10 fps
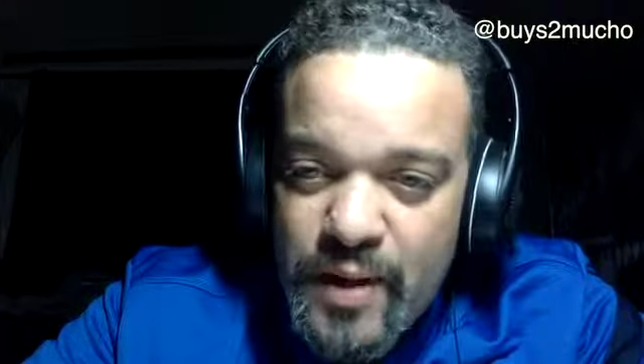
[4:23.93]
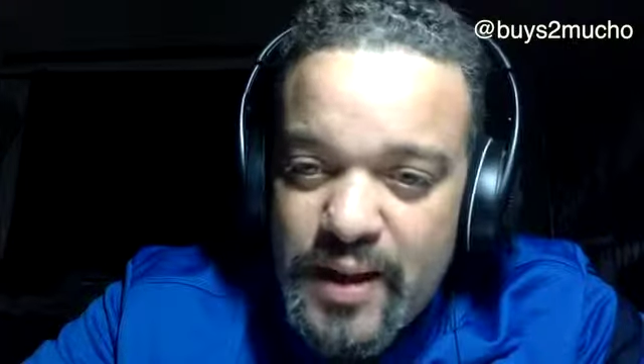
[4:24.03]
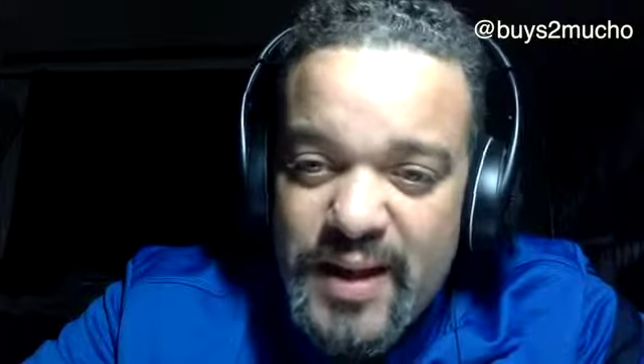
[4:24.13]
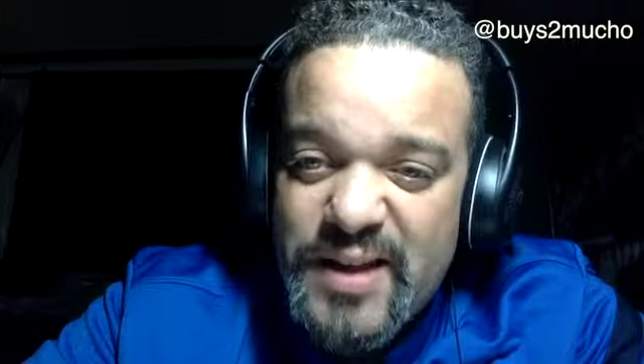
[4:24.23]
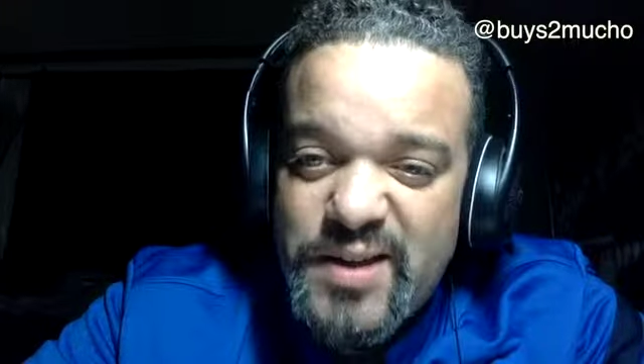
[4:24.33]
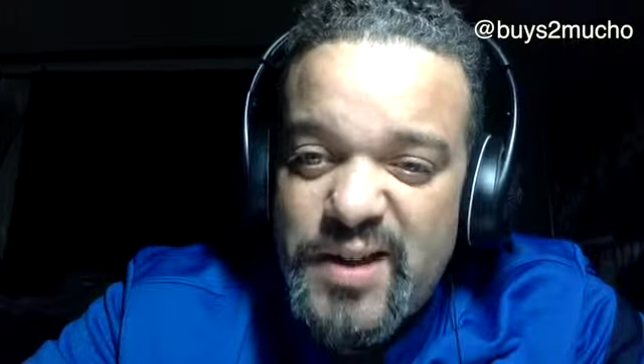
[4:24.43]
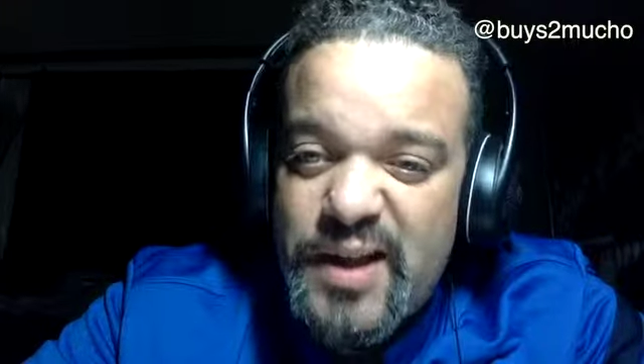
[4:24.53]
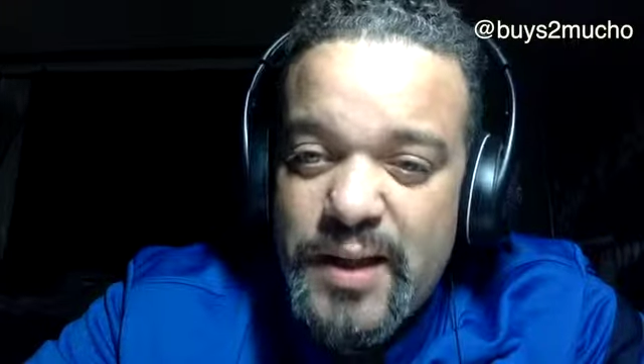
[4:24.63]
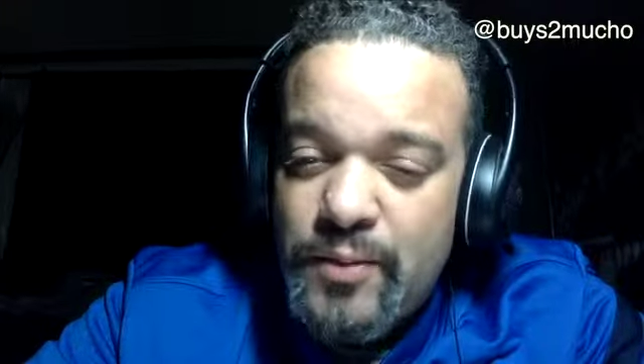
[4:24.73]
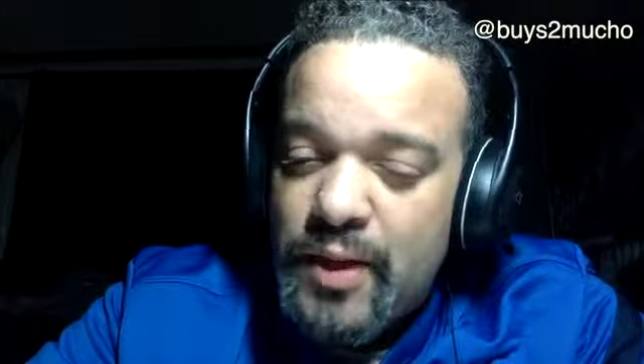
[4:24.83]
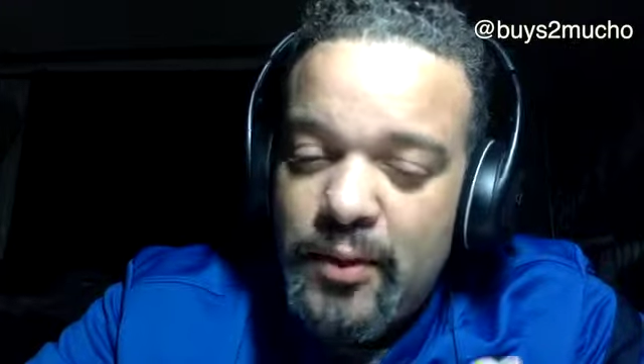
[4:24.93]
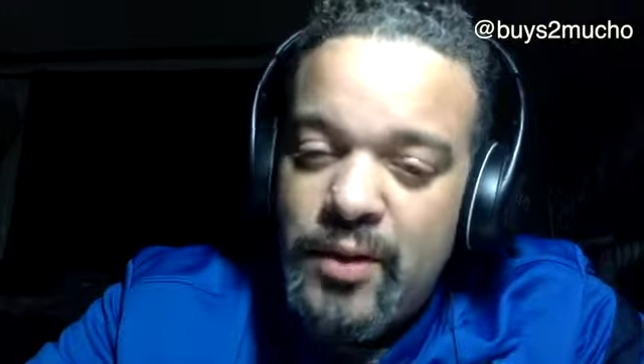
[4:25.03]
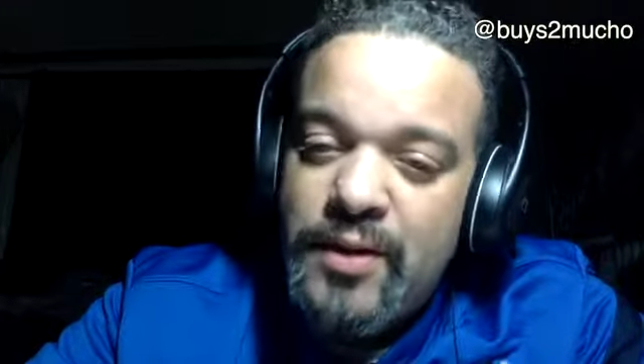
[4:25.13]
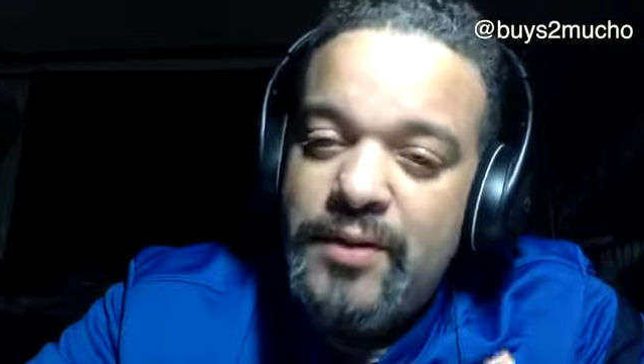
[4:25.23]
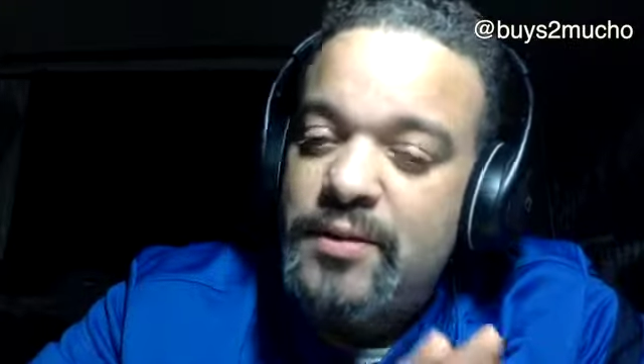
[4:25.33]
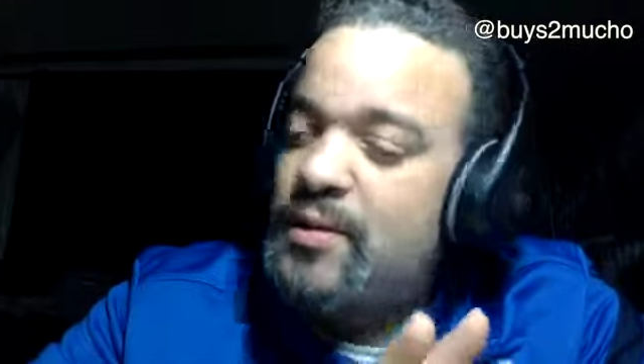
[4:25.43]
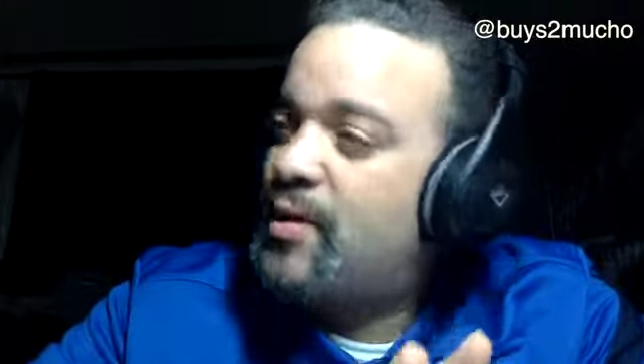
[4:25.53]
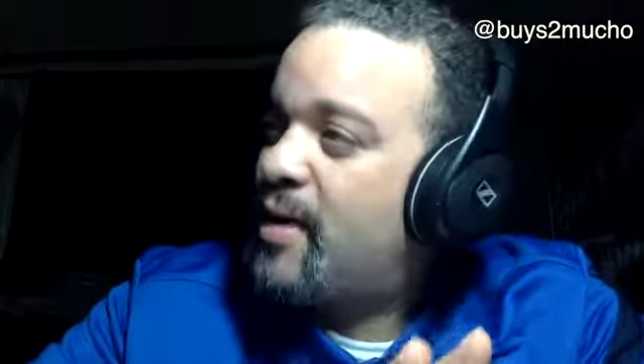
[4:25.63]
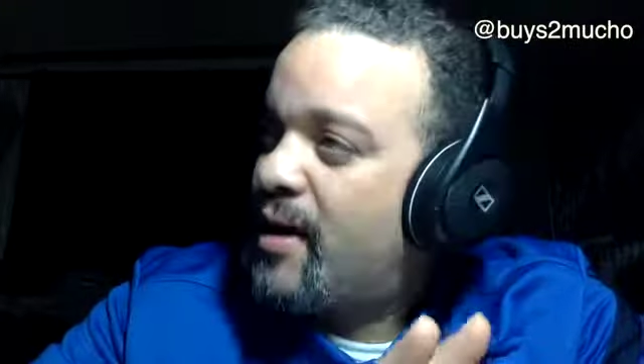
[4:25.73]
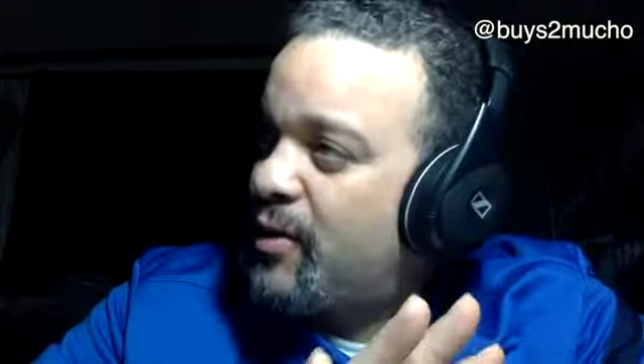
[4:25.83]
I can't stand... Well, I won't even
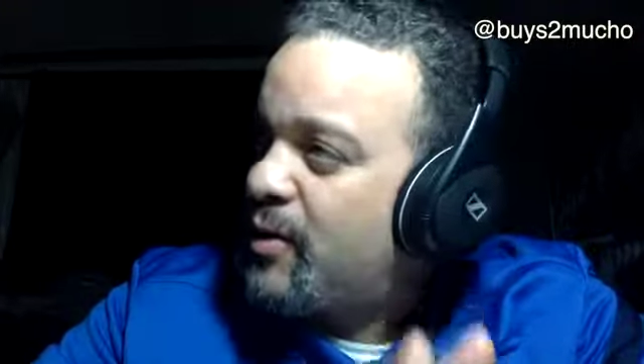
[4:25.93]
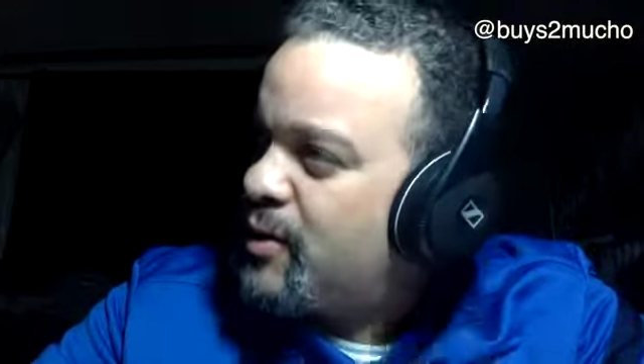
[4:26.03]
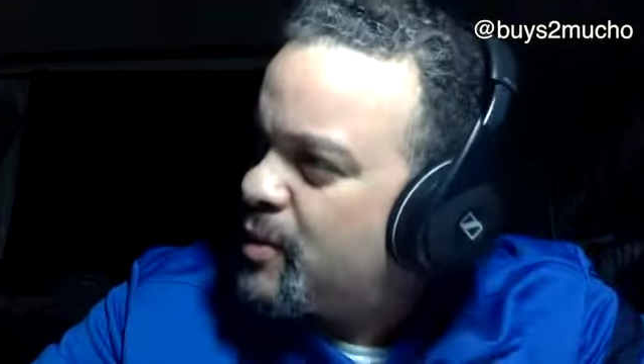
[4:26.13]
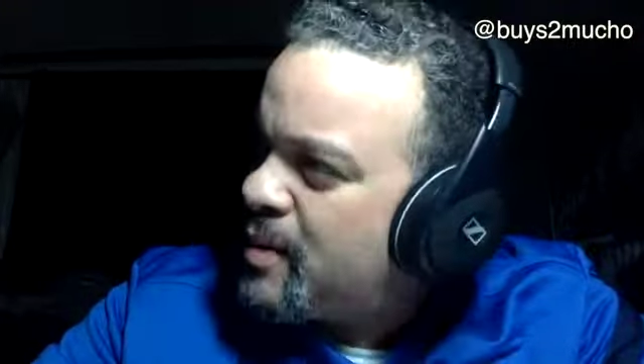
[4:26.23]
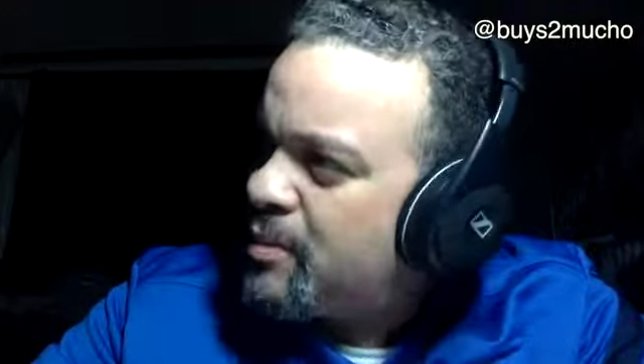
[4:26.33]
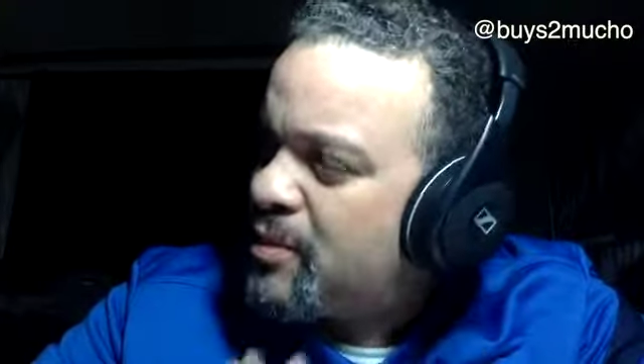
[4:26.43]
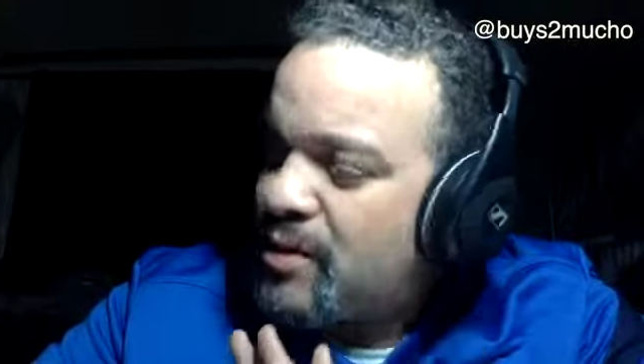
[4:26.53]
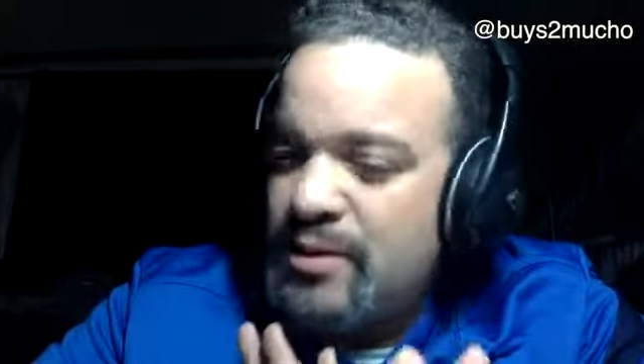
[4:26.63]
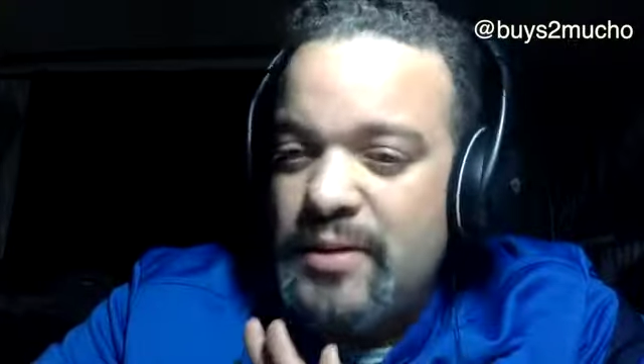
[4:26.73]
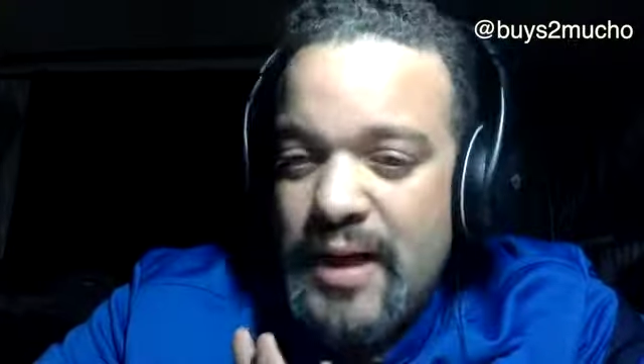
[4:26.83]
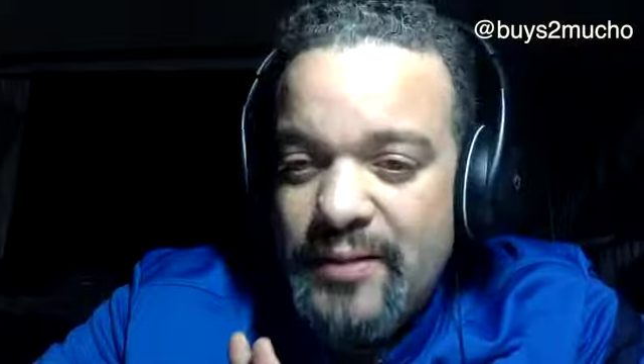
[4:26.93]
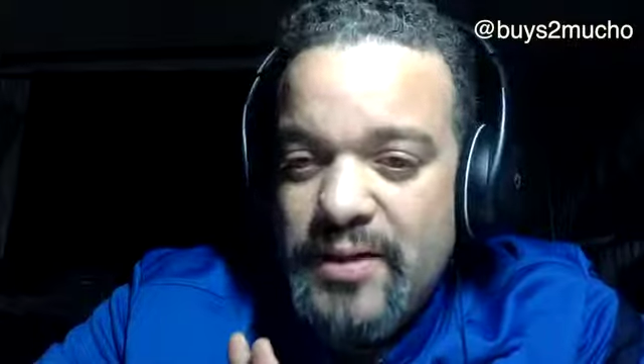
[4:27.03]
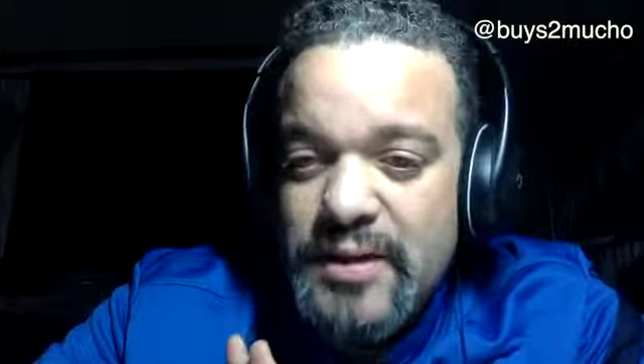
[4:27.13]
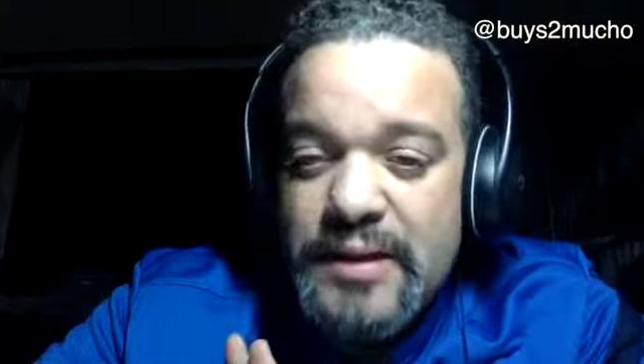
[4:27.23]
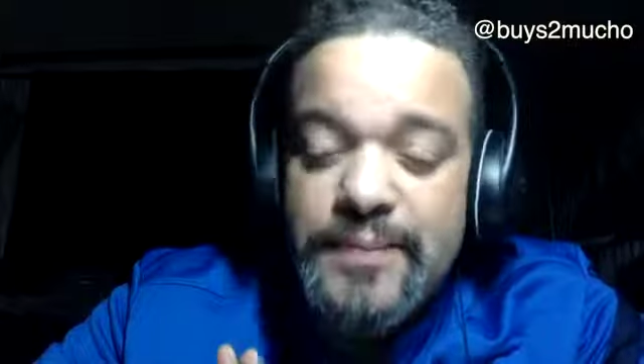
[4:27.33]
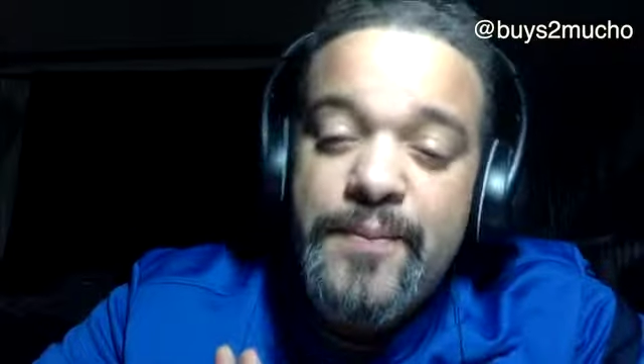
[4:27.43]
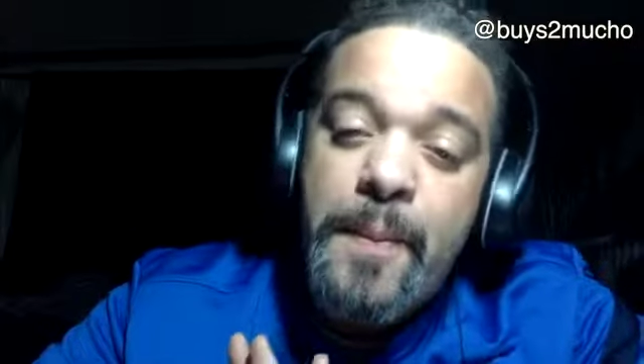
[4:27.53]
go... I don't know those people, so obviously